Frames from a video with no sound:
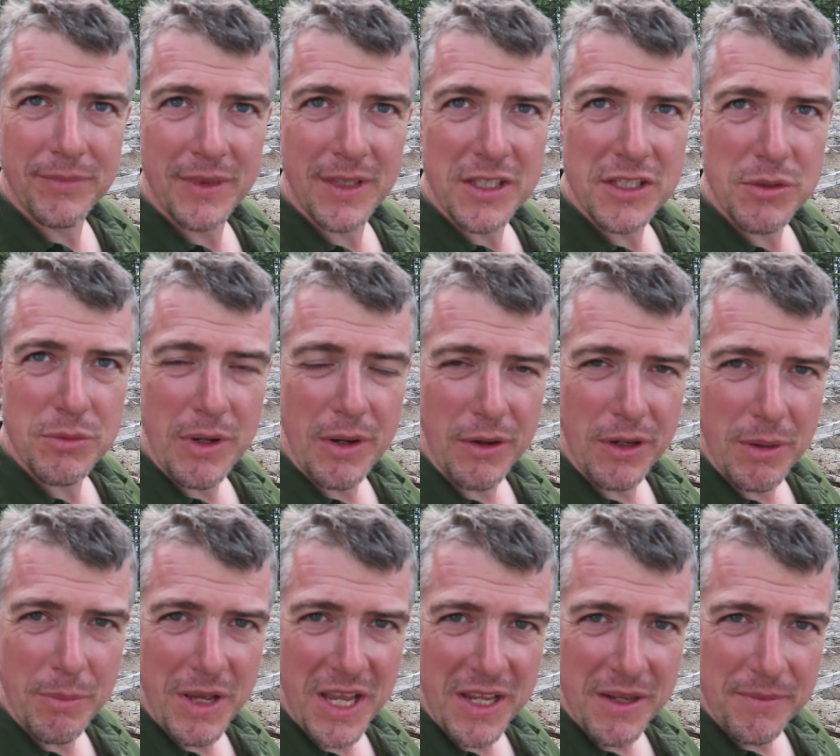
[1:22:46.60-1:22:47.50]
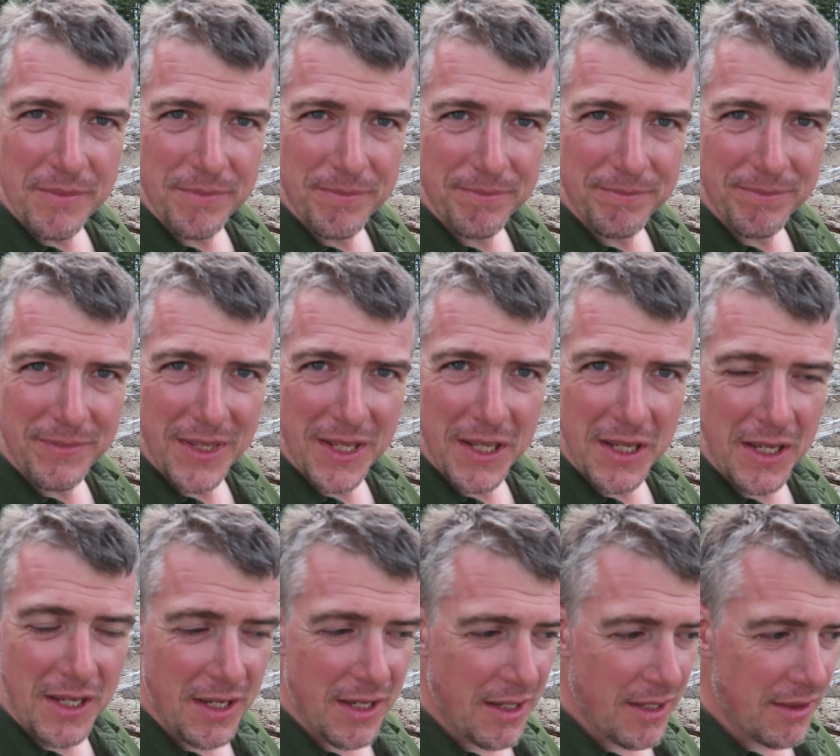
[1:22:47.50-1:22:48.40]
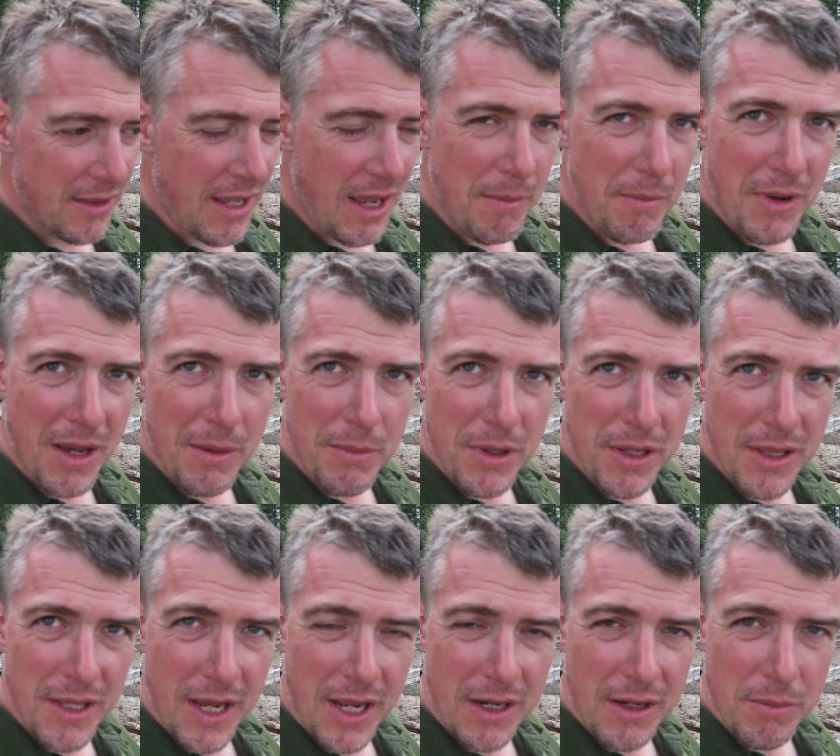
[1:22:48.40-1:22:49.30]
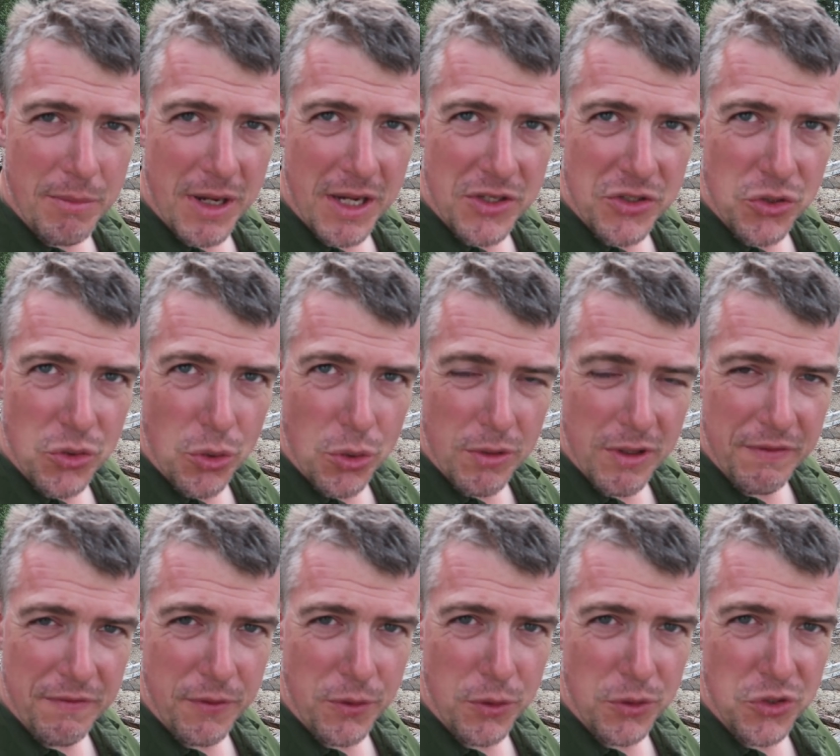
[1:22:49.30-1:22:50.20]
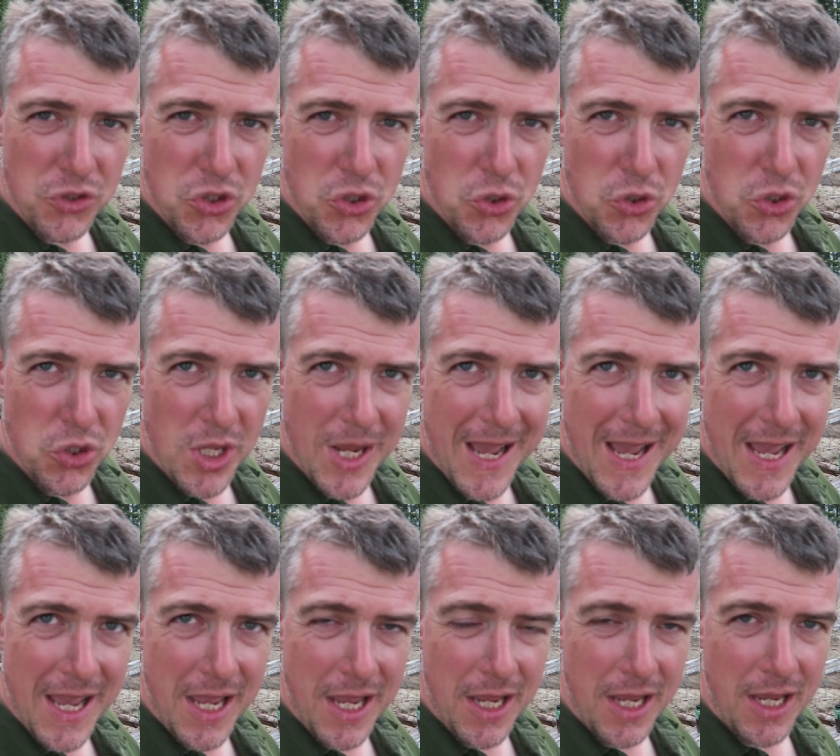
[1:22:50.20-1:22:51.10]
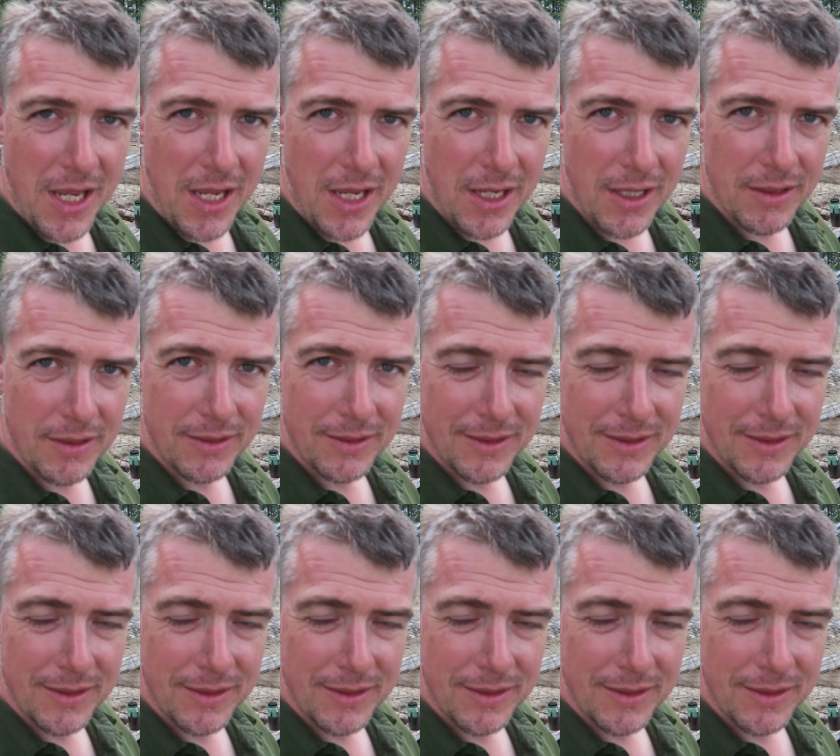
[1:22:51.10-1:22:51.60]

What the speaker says: this is where I'm going to be, and that might be the end of my story for today,